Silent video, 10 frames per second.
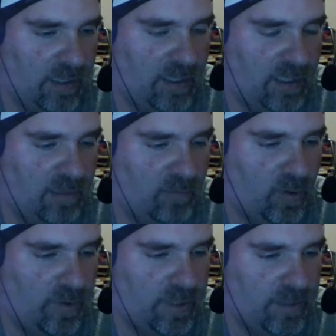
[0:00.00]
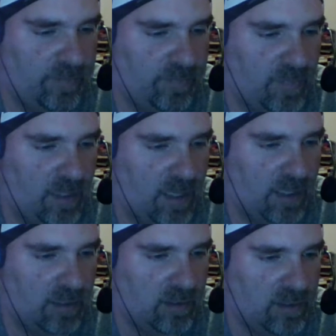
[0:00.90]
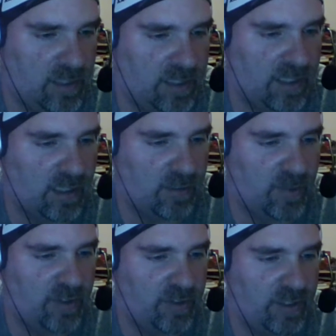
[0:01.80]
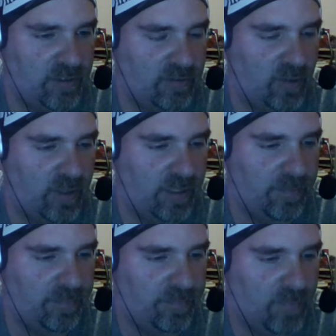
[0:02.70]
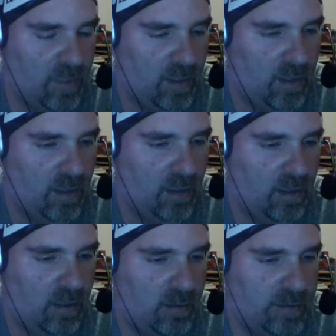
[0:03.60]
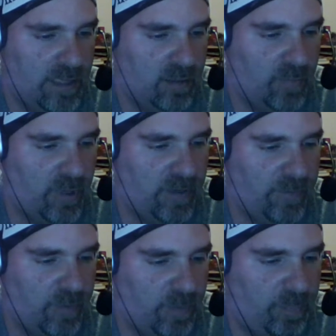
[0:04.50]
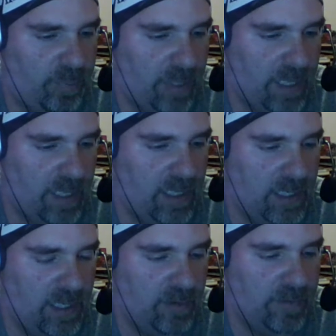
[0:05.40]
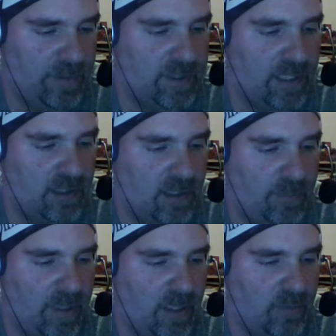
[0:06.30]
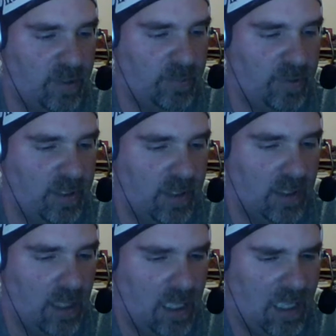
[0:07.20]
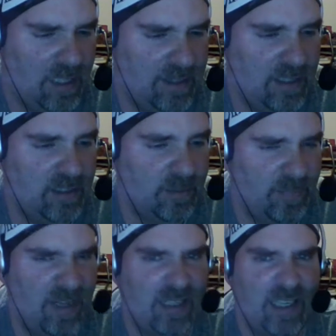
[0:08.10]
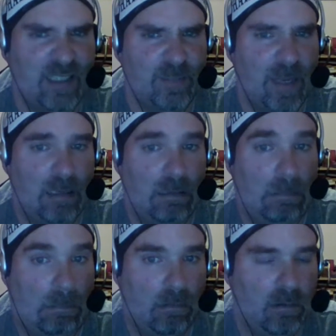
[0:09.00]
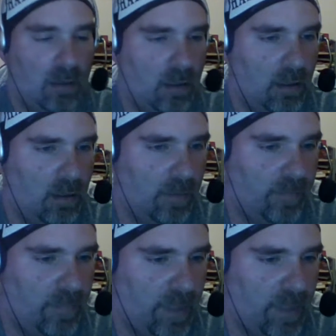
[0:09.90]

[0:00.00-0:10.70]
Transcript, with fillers: for a while, and this probably happens to everyone, you get kind of annoyed with your job, then then you kind of your job leaves you. You realize how miss how much you miss it, and then when you come back, you're like, "Yay!